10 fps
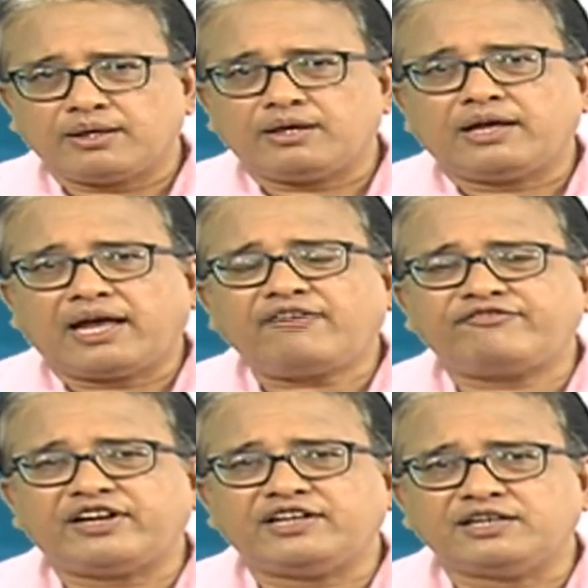have
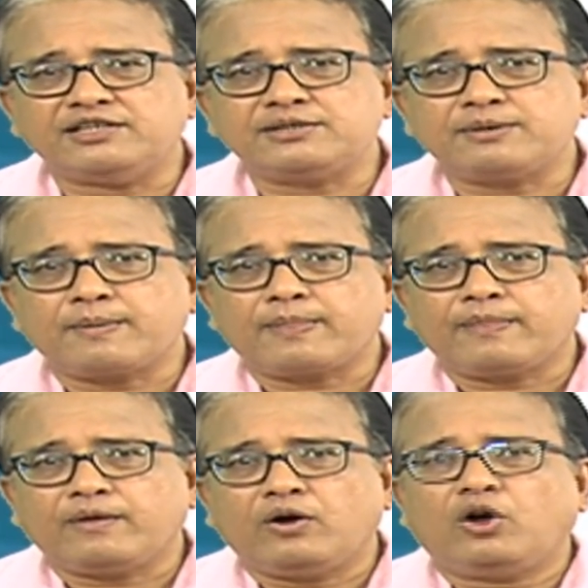vendors
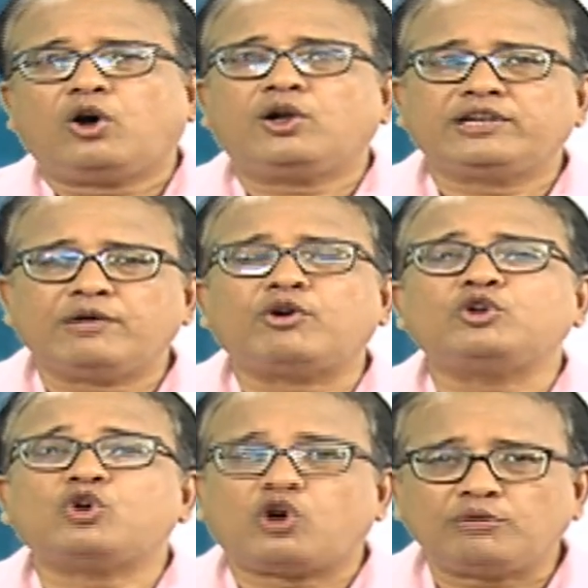or they want
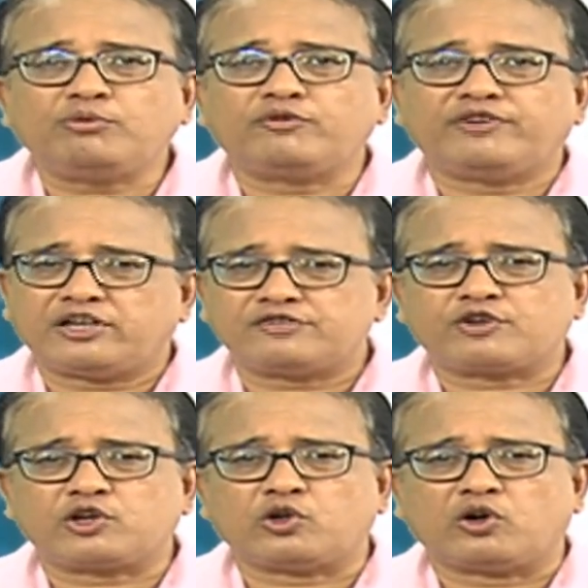to onboard vendors for
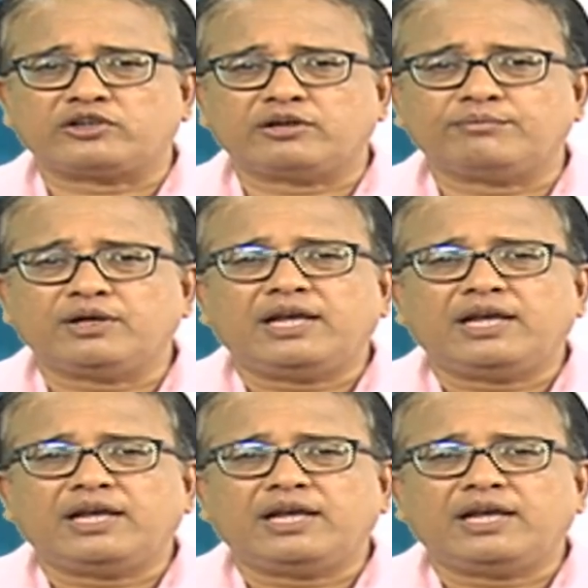a long term,